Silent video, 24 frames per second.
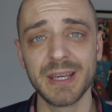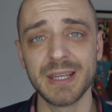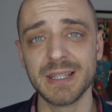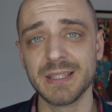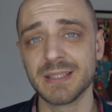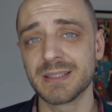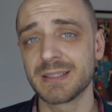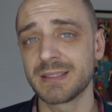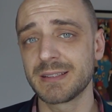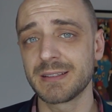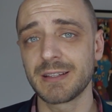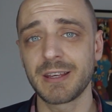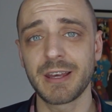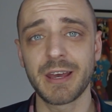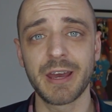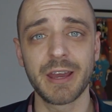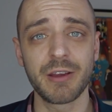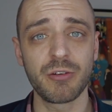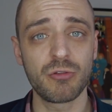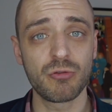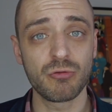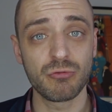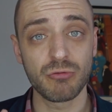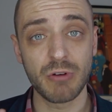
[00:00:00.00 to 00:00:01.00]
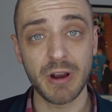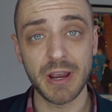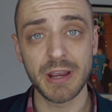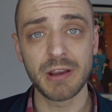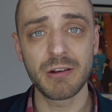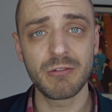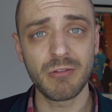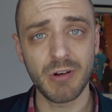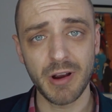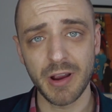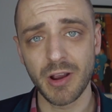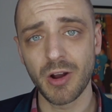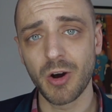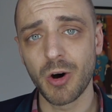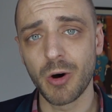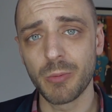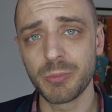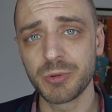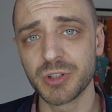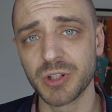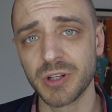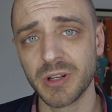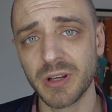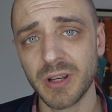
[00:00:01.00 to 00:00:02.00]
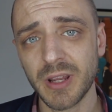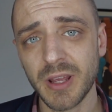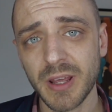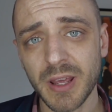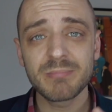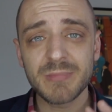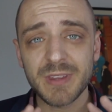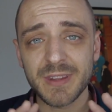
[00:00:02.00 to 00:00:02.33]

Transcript: is a great option.